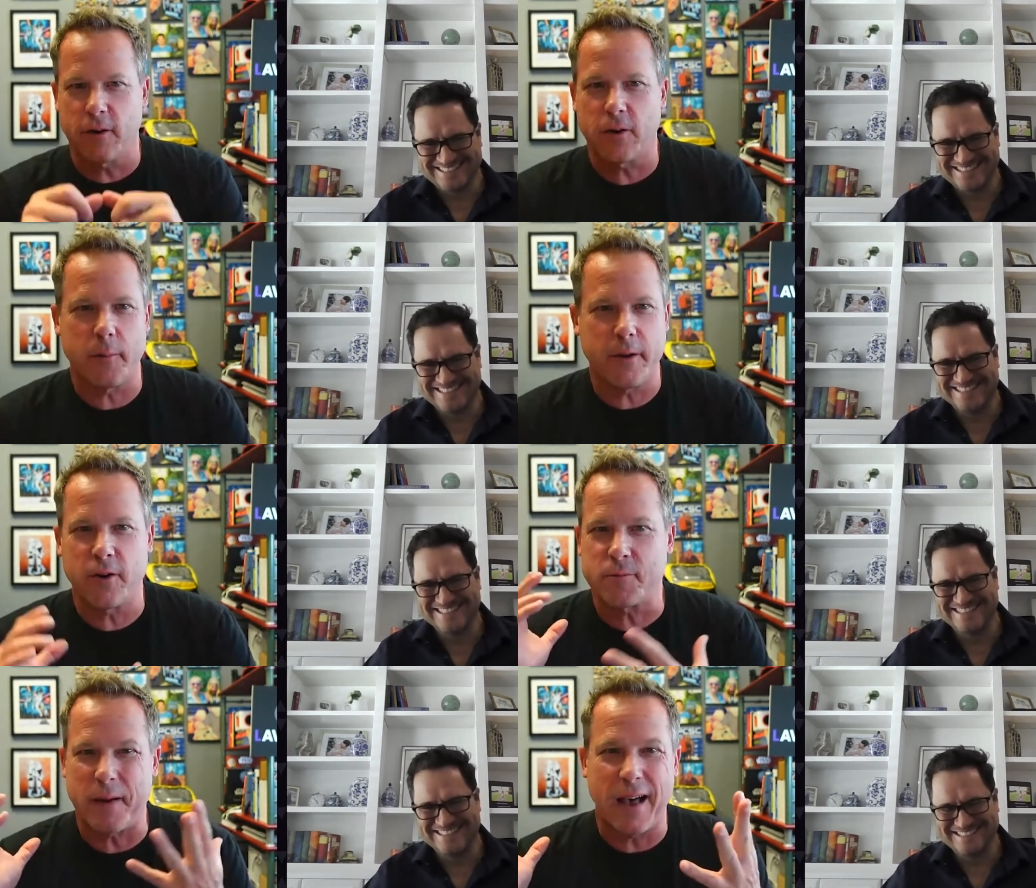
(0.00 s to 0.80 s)

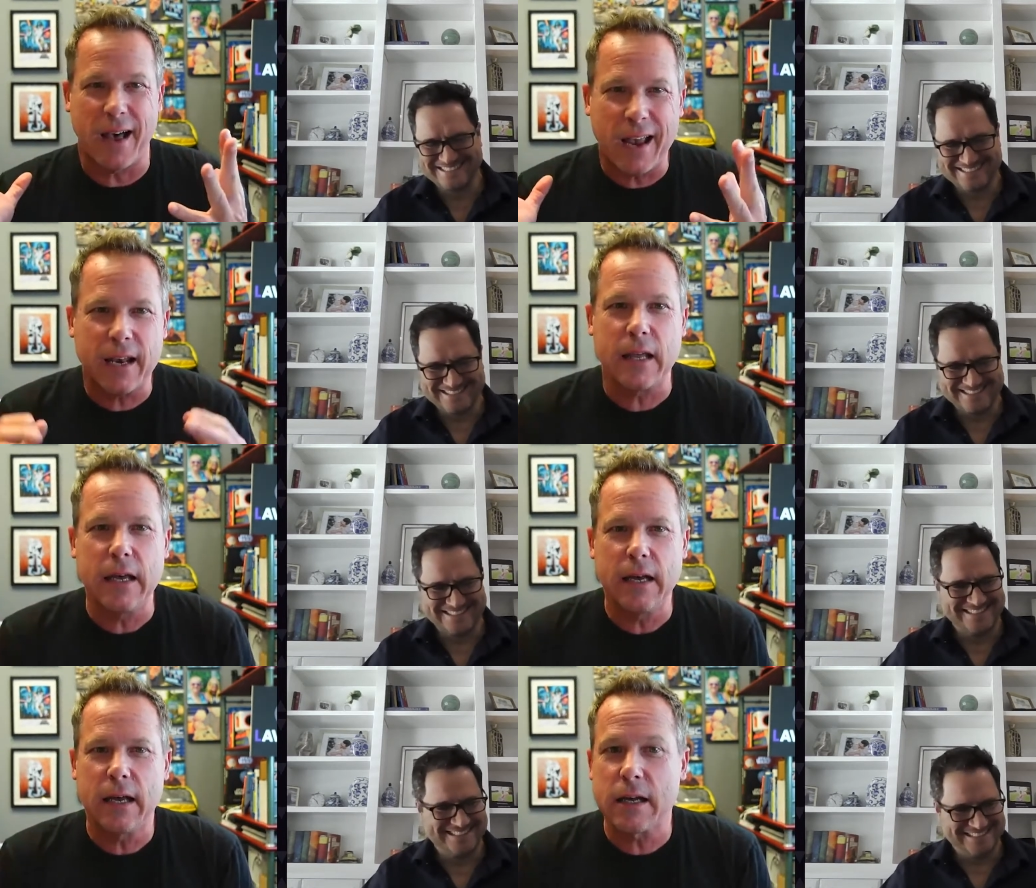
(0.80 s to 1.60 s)
Speaker 1: computers behind
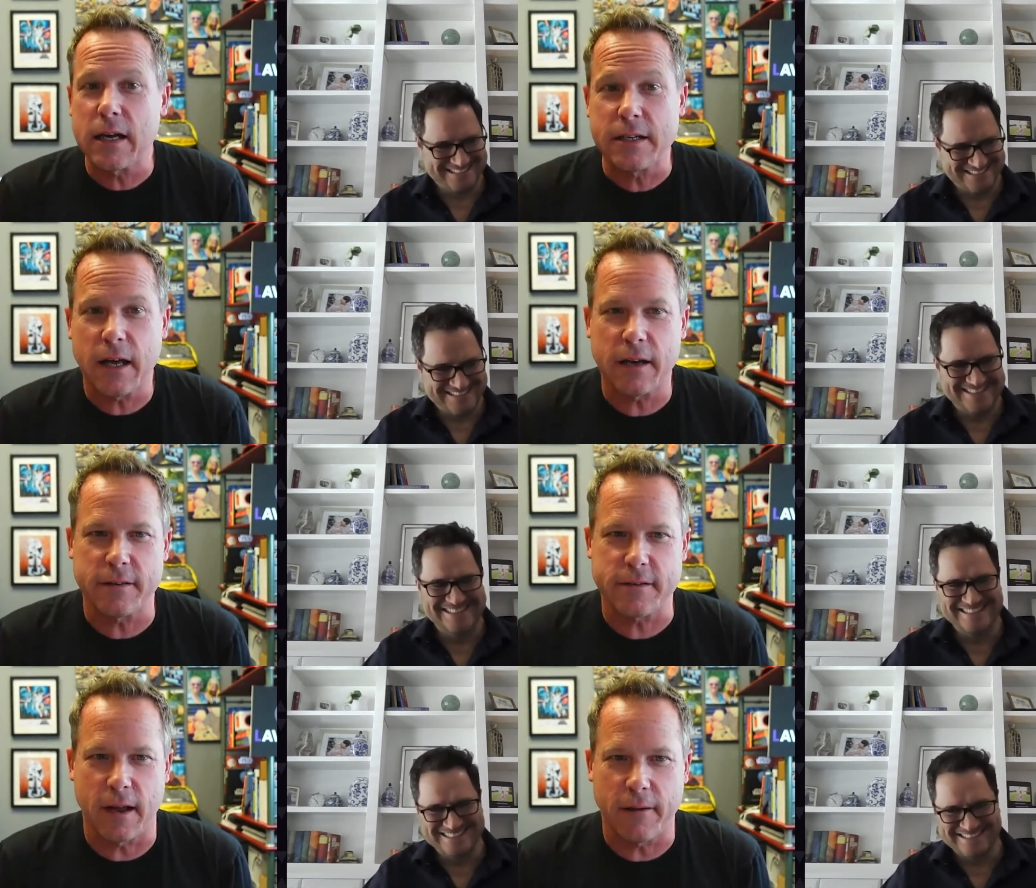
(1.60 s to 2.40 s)
a ton of
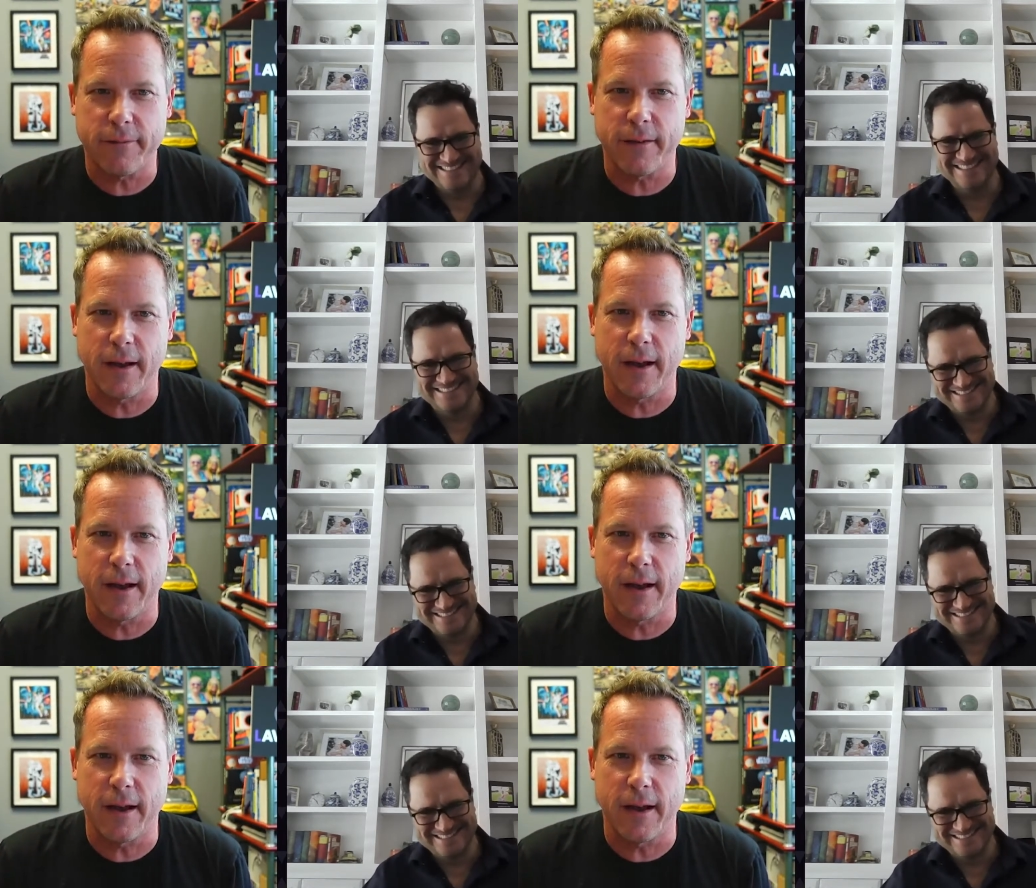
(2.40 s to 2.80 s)
stuff, uh,